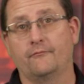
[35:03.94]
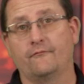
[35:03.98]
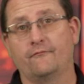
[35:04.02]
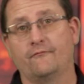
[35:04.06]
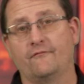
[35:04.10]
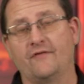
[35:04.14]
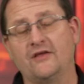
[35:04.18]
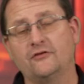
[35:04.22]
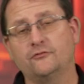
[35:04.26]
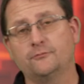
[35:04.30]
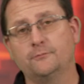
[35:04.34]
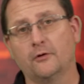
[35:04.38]

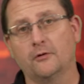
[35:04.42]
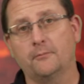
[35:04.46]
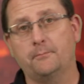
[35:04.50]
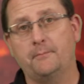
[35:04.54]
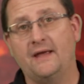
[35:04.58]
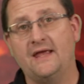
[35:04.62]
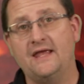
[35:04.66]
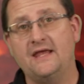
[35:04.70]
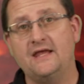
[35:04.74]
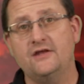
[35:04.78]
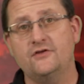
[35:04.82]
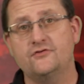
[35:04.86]
Facebook
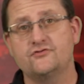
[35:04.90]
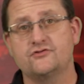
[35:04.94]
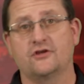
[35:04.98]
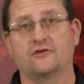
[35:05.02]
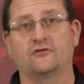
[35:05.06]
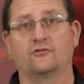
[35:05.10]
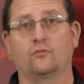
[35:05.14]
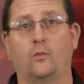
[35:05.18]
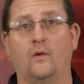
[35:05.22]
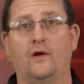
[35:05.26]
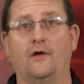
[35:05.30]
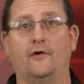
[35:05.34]
page,
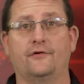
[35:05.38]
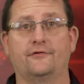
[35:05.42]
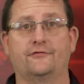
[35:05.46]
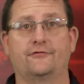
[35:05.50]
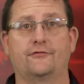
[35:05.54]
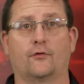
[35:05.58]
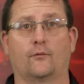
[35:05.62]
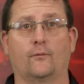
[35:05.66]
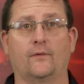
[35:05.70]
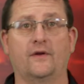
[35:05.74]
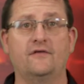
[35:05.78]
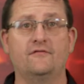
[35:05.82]
as well as
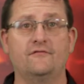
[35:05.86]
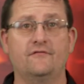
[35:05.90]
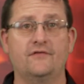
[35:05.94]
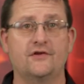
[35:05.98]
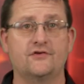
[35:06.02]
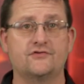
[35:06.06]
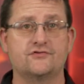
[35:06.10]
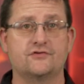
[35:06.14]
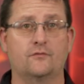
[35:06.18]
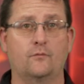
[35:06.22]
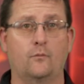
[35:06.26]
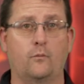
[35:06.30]
the
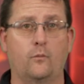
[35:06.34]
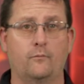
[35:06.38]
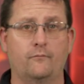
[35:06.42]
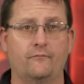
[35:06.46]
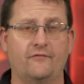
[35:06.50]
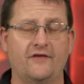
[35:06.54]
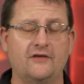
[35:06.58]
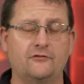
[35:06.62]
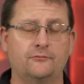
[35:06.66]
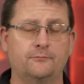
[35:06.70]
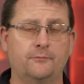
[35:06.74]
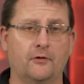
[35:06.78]
RenVision
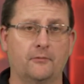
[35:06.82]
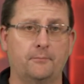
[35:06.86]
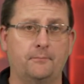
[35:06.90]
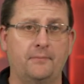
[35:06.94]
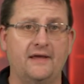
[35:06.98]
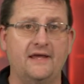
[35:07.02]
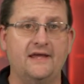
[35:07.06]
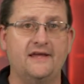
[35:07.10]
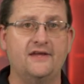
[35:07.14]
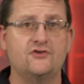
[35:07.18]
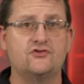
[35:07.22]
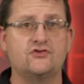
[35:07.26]
Facebook
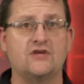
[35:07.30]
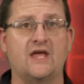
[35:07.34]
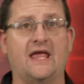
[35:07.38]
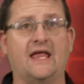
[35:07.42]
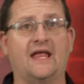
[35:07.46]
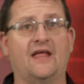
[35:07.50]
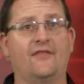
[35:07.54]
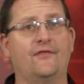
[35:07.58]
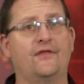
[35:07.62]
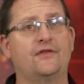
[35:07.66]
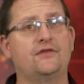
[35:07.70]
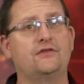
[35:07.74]
page
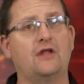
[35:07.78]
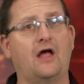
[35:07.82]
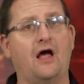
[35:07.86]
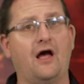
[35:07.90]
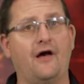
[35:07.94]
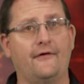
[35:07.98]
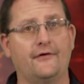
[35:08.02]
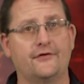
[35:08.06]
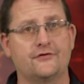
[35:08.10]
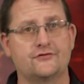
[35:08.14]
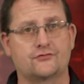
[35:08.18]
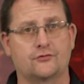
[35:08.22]
and the
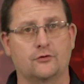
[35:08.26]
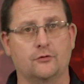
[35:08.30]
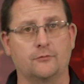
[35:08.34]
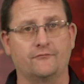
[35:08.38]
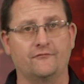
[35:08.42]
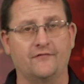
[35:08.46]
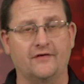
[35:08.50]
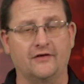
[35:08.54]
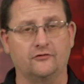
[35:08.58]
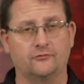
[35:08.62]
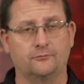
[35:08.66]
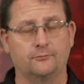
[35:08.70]
Knowledge Group
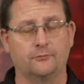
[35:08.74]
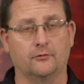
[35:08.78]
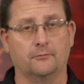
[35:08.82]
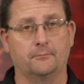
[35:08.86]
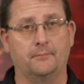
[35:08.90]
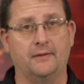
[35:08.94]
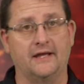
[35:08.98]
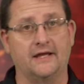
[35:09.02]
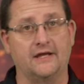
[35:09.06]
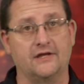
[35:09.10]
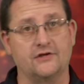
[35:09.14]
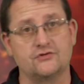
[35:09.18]
Facebook
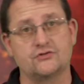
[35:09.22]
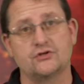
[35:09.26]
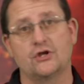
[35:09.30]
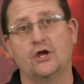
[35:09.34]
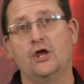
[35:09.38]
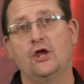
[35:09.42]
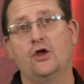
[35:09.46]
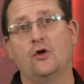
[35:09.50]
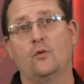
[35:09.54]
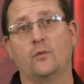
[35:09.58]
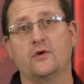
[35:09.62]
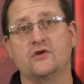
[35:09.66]

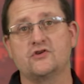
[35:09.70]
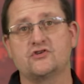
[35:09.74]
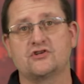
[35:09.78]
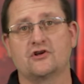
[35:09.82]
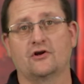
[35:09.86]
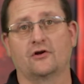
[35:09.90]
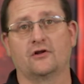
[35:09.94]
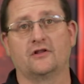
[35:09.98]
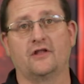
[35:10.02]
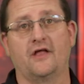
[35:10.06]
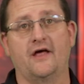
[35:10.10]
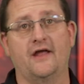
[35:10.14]
page. We
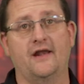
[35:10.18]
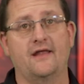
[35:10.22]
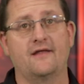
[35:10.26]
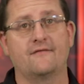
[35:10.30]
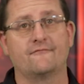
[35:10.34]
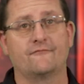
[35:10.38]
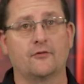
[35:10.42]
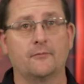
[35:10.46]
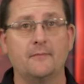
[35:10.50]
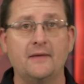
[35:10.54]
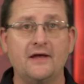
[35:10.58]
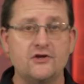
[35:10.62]
share a lot of
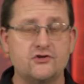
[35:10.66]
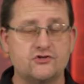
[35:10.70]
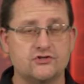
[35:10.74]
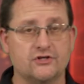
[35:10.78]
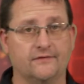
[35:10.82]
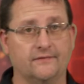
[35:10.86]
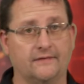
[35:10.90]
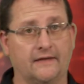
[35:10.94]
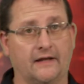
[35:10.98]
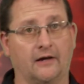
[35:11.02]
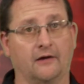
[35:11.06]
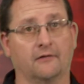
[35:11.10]

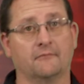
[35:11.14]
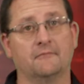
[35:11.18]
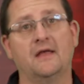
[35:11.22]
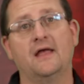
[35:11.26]
information there.